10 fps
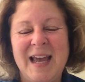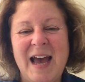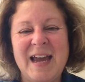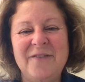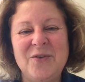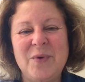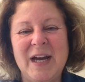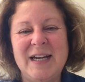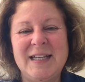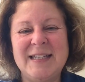Hi
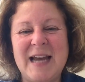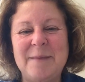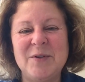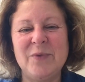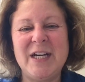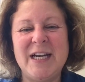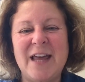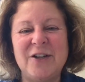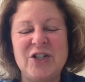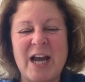everyone, it's time to read
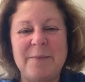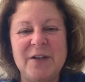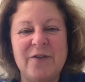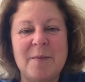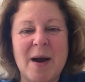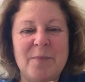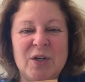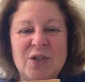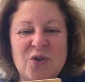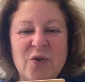another chapter from our
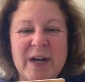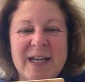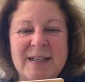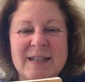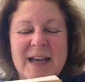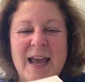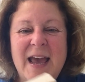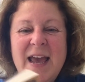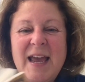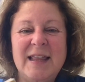book Toys,
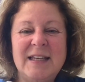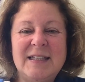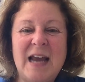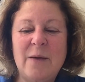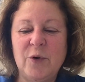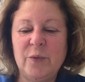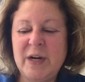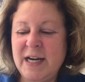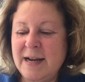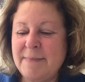and this time we're
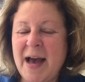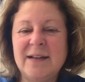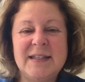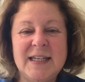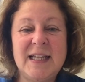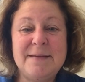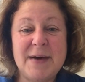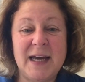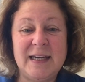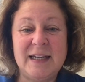reading about Silly
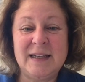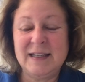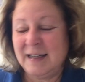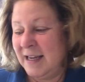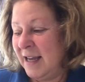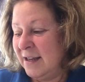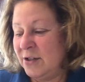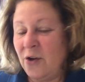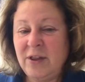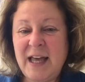Putty.
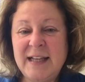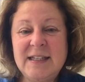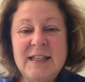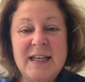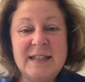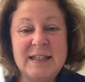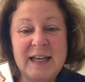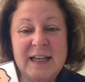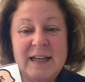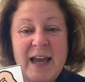So let's
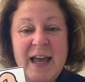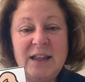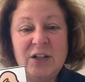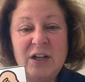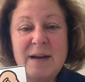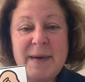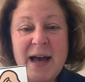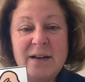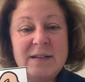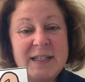listen and learn
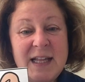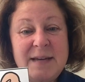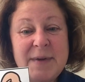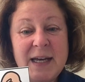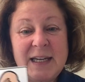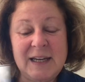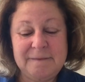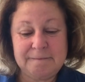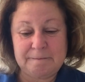about Silly Putty.